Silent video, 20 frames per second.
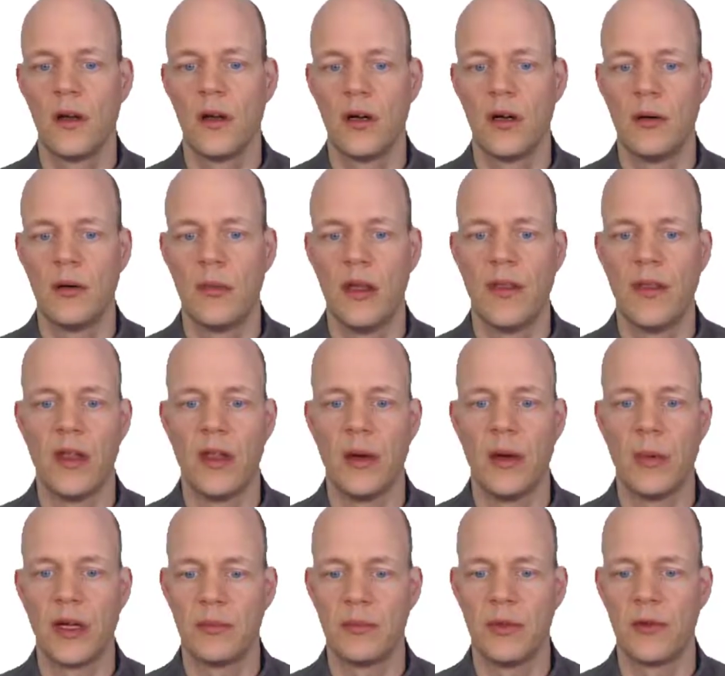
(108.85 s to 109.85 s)
And then
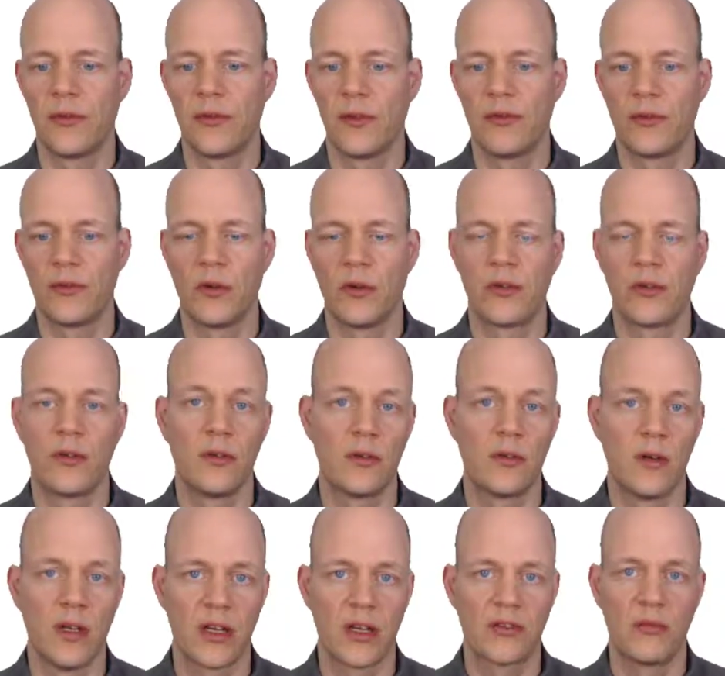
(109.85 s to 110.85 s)
there might be also, of course,
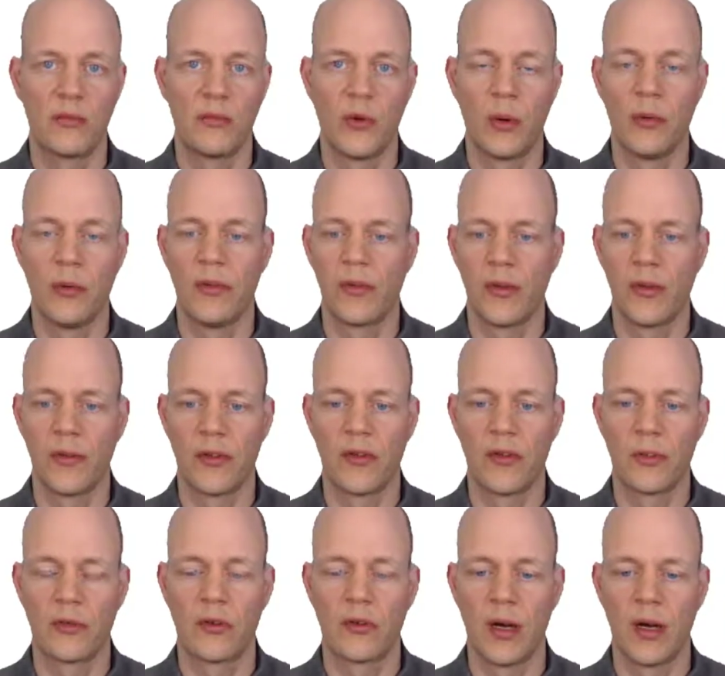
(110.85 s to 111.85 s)
connection problems on the
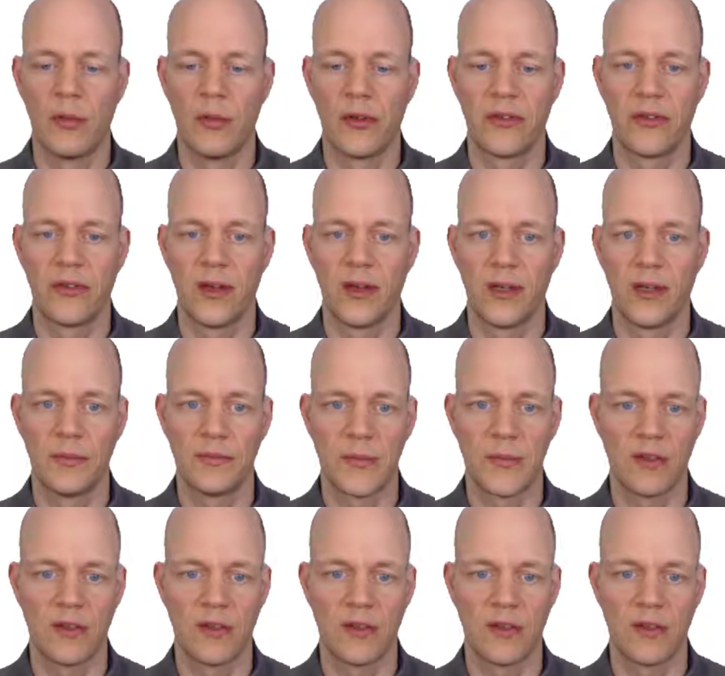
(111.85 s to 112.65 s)
subscriber side.